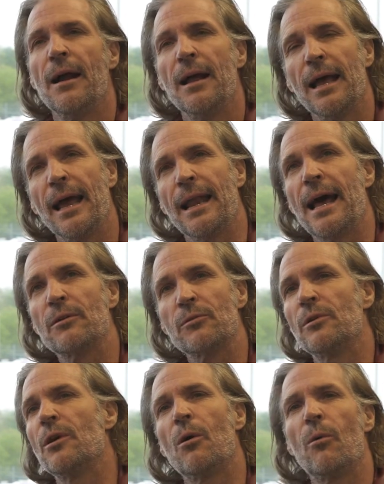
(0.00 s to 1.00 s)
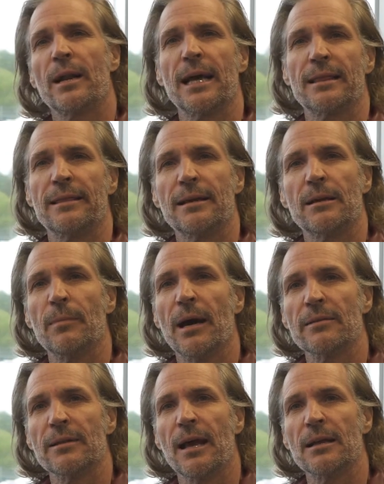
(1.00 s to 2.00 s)
And I don't know what I think
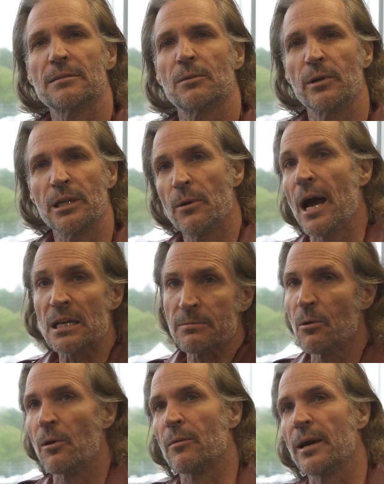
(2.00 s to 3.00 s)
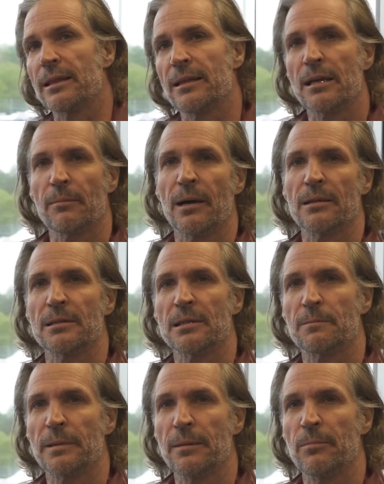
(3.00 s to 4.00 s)
about that. So when you ask me what do I think about
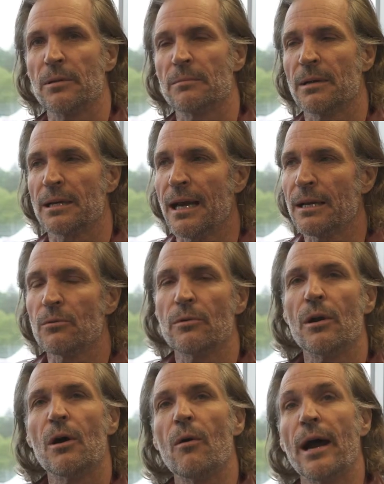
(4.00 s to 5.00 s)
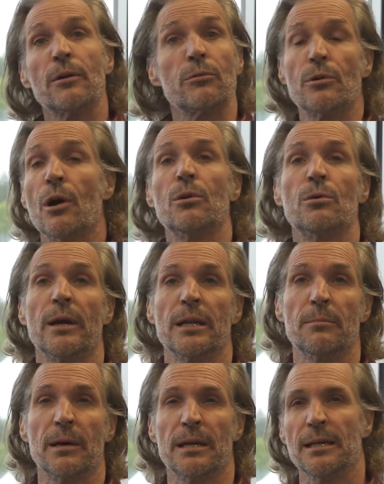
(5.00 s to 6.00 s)
these people, I'm like, I don't know. I don't know who
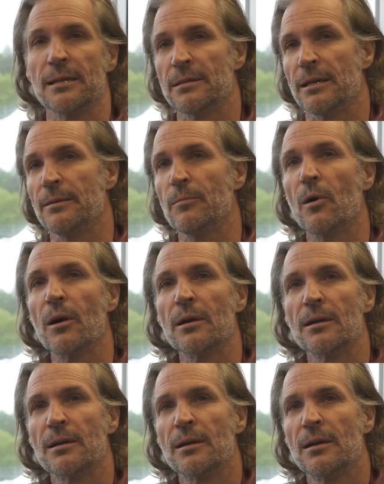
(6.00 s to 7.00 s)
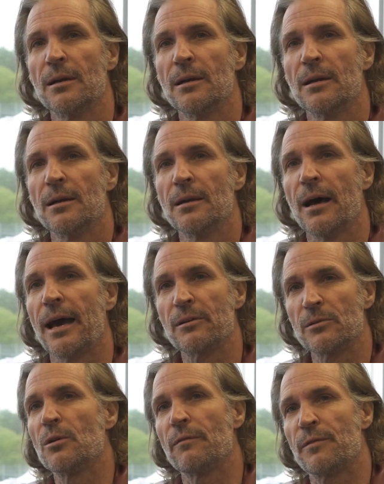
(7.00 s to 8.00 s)
anybody is anymore. I
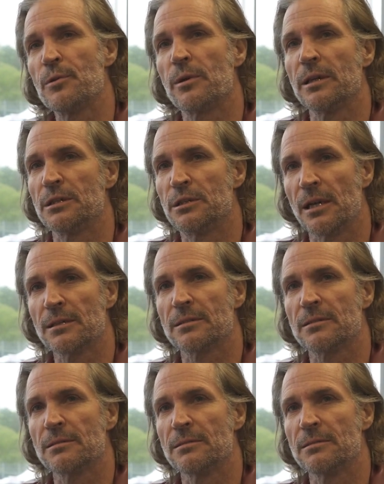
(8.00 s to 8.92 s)
don't know if you can just